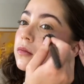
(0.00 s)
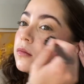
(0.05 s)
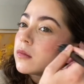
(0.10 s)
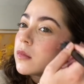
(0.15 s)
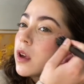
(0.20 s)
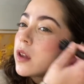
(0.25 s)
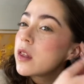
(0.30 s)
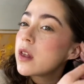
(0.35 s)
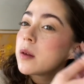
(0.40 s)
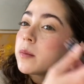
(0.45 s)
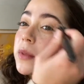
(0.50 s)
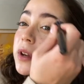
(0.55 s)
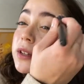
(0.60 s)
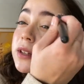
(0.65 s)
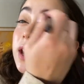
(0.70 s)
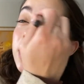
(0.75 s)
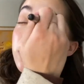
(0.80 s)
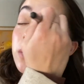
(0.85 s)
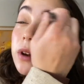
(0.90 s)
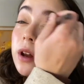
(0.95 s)
And then I'm gonna
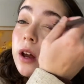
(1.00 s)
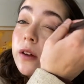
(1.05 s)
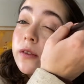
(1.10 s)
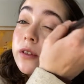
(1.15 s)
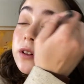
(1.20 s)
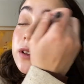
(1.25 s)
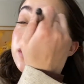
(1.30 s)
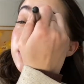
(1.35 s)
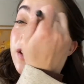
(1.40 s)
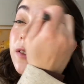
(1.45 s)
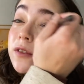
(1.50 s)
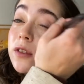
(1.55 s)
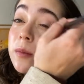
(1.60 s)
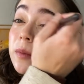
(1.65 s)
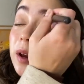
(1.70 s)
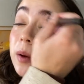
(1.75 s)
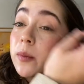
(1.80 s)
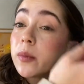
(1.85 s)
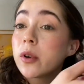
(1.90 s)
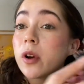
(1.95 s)
take whatever is left on
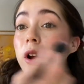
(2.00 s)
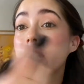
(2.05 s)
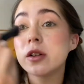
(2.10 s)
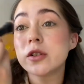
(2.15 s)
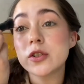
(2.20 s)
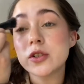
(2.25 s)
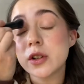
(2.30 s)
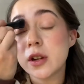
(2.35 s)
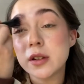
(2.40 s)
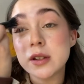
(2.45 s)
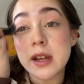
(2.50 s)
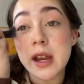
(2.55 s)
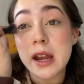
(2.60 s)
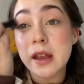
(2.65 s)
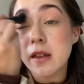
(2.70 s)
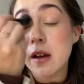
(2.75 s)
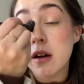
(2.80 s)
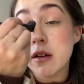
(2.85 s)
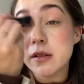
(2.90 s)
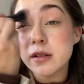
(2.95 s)
my brush and take
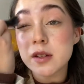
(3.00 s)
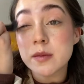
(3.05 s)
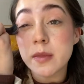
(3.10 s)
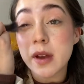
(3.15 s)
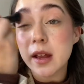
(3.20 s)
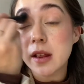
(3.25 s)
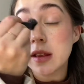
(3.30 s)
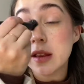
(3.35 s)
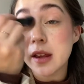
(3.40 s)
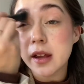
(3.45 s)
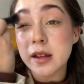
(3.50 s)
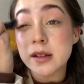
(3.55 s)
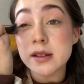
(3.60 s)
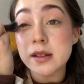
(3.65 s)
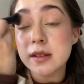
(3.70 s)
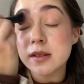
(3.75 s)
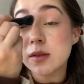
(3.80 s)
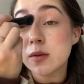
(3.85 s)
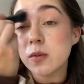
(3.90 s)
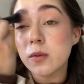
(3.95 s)
that onto my lids
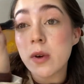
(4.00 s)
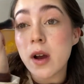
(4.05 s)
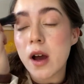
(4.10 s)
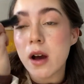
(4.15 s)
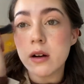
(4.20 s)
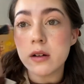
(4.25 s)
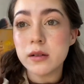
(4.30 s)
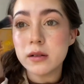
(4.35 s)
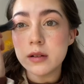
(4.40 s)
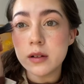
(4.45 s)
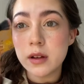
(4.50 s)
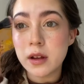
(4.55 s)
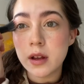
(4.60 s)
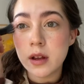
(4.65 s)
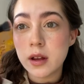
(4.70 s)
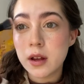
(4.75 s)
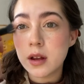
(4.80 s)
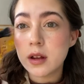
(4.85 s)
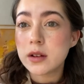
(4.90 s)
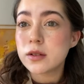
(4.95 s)
as well,
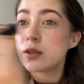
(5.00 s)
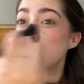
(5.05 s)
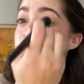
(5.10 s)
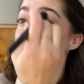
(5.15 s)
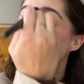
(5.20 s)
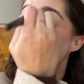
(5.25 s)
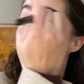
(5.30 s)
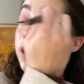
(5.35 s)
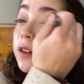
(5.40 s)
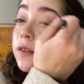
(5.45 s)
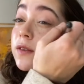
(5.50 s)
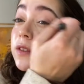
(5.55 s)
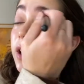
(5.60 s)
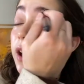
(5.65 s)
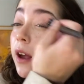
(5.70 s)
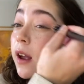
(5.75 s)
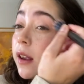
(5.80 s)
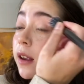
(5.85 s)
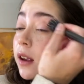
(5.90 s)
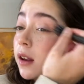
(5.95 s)
just to kind of
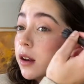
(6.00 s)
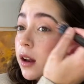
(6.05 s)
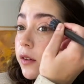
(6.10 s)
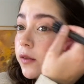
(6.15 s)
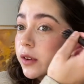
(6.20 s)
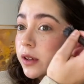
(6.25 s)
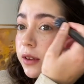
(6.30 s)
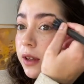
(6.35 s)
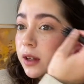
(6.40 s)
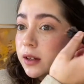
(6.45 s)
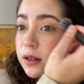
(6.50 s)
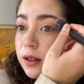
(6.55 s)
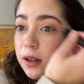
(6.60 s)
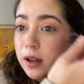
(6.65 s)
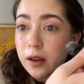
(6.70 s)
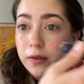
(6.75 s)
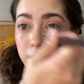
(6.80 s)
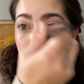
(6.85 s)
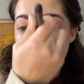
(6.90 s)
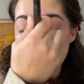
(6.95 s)
tie in everything
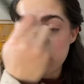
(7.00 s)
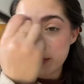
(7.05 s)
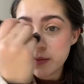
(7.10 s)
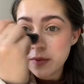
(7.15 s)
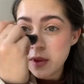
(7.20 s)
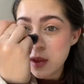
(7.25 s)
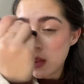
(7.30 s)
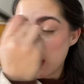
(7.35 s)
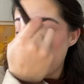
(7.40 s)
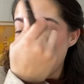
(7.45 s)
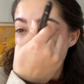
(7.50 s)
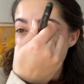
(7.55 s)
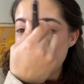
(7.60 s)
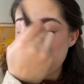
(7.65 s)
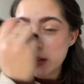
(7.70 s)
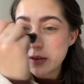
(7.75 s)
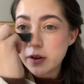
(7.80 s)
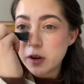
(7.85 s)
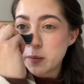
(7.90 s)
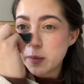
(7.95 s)
together. And then
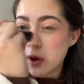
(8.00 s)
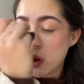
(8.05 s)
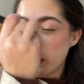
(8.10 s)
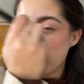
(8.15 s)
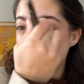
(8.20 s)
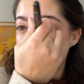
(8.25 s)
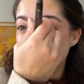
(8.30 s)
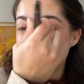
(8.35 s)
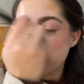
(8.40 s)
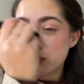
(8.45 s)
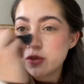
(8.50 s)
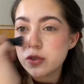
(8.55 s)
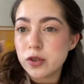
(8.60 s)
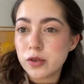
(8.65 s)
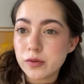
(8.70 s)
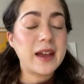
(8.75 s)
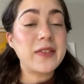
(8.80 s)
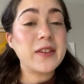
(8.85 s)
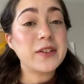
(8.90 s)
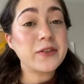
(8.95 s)
a little bit on the nose
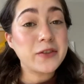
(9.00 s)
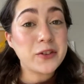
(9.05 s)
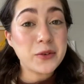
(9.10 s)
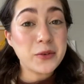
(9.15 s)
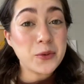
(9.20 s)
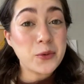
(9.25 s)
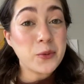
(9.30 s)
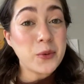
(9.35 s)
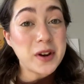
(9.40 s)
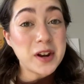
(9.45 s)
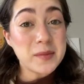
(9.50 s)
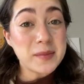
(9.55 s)
too. And then for one of